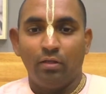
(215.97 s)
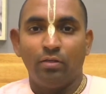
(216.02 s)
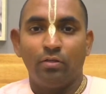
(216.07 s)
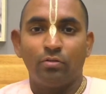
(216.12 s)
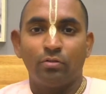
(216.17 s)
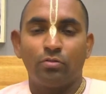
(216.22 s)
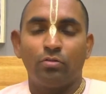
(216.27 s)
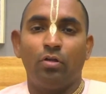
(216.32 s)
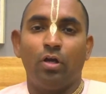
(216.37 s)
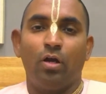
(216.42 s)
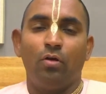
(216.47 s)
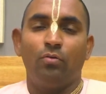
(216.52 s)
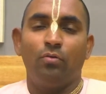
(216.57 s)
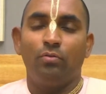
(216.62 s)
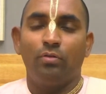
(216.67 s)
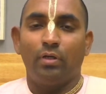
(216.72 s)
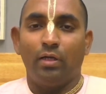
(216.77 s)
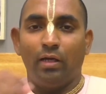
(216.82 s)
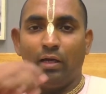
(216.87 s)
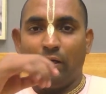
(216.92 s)

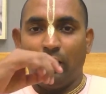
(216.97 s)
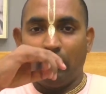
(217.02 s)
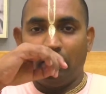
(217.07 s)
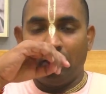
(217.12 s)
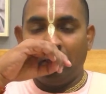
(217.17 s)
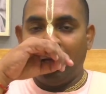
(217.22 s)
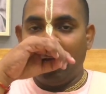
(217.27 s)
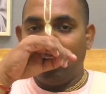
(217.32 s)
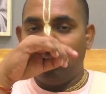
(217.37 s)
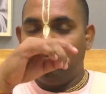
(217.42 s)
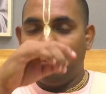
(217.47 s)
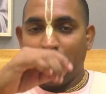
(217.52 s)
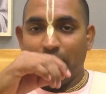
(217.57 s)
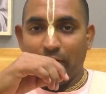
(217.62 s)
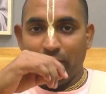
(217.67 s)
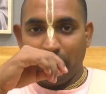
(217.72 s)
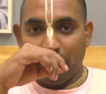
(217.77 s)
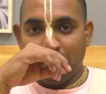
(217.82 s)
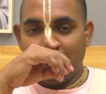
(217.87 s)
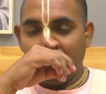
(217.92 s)
now I'll
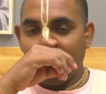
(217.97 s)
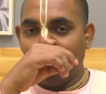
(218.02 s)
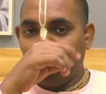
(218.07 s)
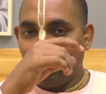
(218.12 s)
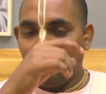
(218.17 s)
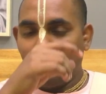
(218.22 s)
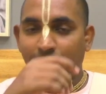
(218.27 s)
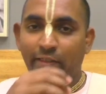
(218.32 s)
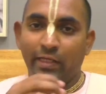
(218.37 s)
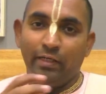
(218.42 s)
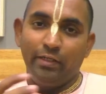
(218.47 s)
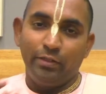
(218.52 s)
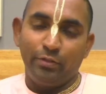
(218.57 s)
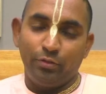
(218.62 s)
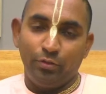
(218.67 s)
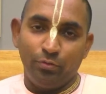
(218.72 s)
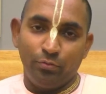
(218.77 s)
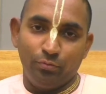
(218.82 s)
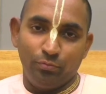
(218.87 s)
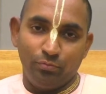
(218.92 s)
be telling
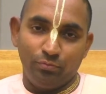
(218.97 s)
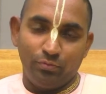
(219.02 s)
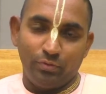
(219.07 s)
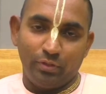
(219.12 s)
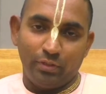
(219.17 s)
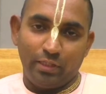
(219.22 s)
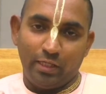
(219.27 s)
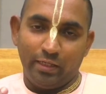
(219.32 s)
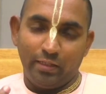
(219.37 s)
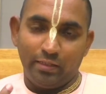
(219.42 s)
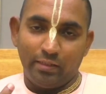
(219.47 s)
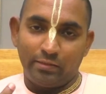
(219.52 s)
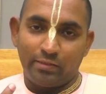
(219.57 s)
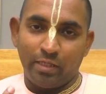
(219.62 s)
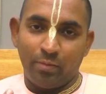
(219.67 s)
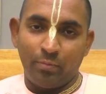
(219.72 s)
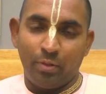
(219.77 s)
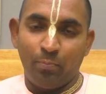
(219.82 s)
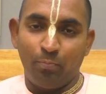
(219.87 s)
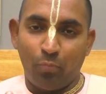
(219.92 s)
you
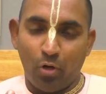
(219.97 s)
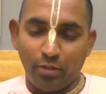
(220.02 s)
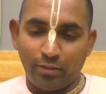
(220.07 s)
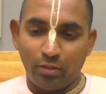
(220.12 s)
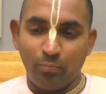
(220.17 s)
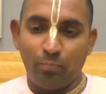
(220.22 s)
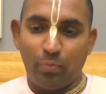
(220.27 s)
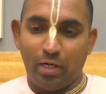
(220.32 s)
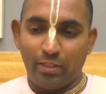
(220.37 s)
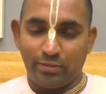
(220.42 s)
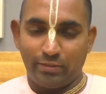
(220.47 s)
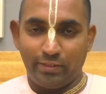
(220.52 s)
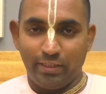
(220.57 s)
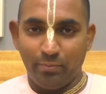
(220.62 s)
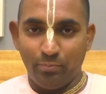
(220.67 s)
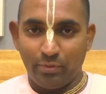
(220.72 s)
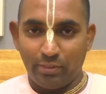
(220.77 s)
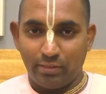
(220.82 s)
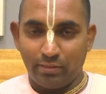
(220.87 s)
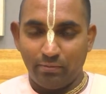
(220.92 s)
some important
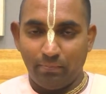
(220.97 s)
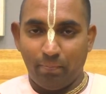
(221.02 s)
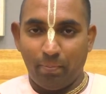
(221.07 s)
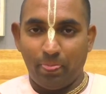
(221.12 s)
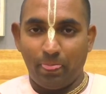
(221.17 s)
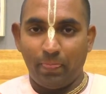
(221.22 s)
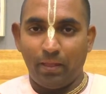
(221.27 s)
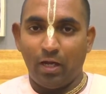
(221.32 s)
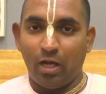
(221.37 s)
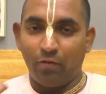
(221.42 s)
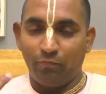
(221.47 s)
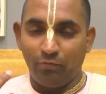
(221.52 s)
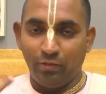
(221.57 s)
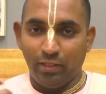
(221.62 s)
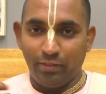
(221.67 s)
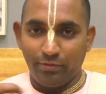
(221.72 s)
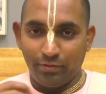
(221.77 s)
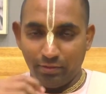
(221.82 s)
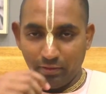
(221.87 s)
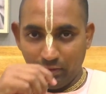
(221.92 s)
pastimes of
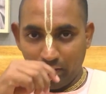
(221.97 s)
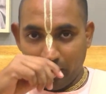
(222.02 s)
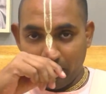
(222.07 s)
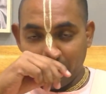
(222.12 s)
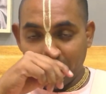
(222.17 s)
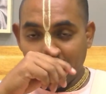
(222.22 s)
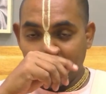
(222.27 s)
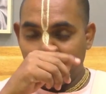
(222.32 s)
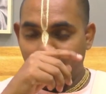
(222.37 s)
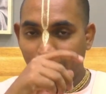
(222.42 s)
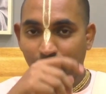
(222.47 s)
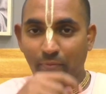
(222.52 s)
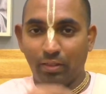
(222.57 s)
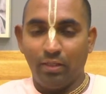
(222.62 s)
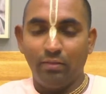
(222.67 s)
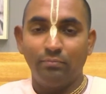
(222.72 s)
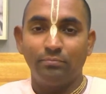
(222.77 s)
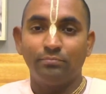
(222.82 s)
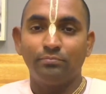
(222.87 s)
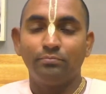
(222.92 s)
Lord
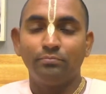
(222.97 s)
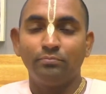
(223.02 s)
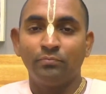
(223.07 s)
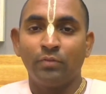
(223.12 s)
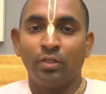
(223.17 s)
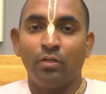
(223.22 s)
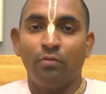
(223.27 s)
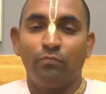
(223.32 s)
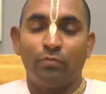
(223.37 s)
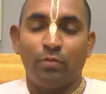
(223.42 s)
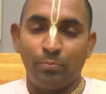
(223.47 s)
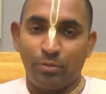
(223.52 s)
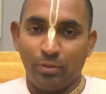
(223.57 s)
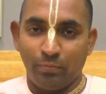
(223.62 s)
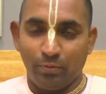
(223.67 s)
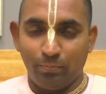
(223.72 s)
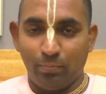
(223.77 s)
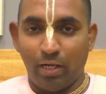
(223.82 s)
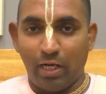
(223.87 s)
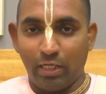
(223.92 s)
Narasimha from
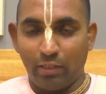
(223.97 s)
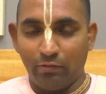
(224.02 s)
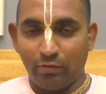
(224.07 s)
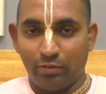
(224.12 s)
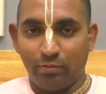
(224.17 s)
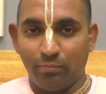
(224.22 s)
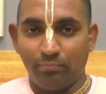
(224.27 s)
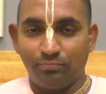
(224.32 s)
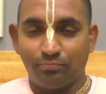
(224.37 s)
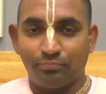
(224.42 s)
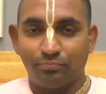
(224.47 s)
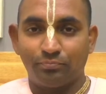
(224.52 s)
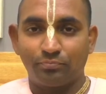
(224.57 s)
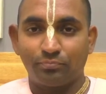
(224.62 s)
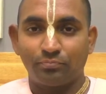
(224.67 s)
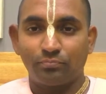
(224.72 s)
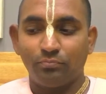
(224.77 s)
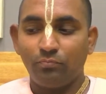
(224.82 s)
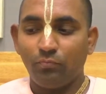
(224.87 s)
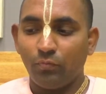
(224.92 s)
Srimad Bhagavatam.
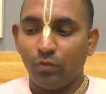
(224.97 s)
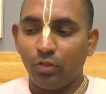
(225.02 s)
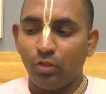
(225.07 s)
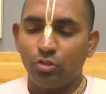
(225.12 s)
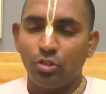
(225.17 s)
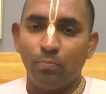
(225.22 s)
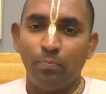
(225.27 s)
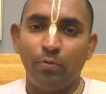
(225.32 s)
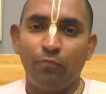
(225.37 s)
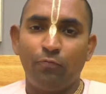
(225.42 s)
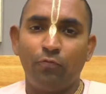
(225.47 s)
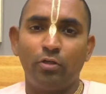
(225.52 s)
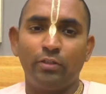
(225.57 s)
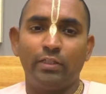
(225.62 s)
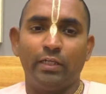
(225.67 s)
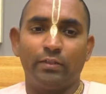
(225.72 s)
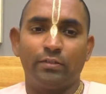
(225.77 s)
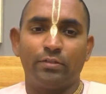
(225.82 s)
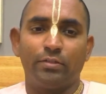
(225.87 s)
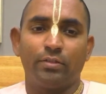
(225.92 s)
So before
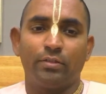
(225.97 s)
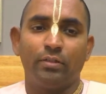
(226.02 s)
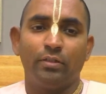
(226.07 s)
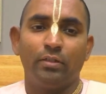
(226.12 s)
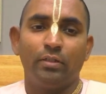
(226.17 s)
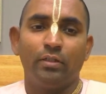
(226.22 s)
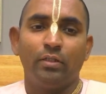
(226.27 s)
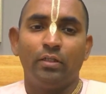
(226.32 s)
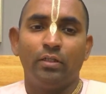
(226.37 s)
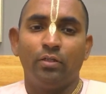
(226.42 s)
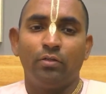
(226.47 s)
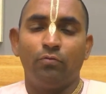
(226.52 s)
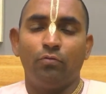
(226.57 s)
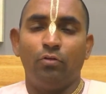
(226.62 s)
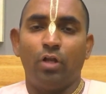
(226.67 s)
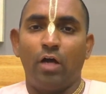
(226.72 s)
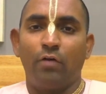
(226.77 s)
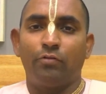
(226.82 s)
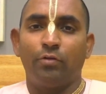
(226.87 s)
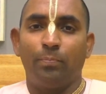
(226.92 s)
that, we'll
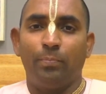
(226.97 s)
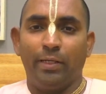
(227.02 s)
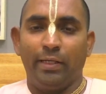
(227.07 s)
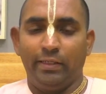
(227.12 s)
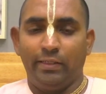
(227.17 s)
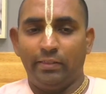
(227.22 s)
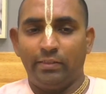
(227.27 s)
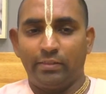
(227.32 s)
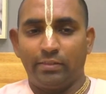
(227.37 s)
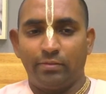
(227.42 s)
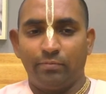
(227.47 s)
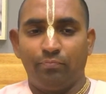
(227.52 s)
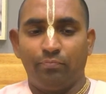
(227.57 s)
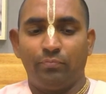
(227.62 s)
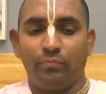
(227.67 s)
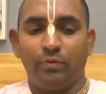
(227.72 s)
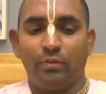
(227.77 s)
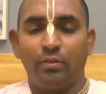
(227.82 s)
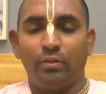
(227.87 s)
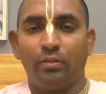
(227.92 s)
offer prayers
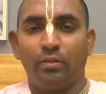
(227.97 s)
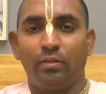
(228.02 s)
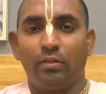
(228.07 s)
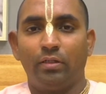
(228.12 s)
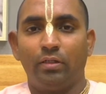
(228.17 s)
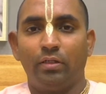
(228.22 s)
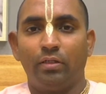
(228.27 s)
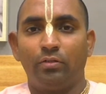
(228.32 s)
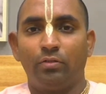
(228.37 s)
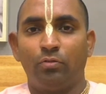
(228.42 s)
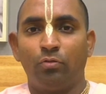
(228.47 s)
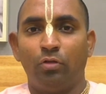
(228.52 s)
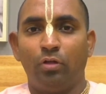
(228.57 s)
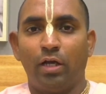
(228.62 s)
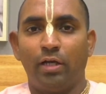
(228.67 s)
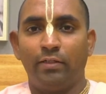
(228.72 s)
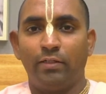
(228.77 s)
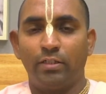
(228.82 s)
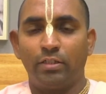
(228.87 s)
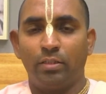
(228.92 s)
to
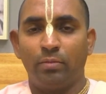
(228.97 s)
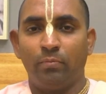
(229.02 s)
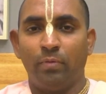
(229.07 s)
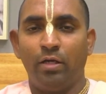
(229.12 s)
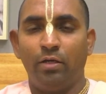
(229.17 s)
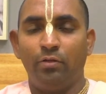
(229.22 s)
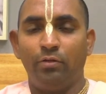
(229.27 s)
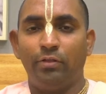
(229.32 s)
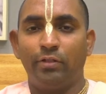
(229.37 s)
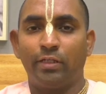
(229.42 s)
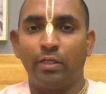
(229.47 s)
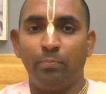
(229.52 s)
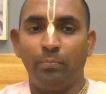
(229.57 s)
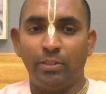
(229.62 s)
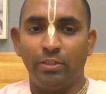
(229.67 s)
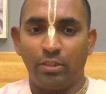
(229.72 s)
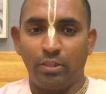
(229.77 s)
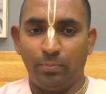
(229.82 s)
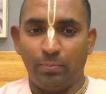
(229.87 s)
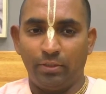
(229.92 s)
Lord Narasimha. You can
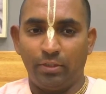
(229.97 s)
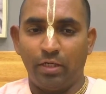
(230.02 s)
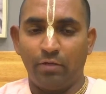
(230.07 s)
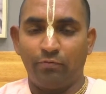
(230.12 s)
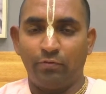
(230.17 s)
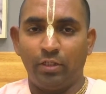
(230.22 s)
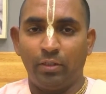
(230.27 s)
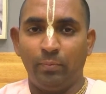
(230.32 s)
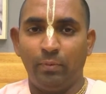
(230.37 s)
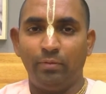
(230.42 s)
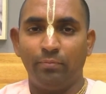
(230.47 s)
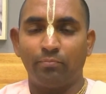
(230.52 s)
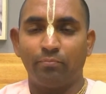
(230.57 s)
please repeat after me.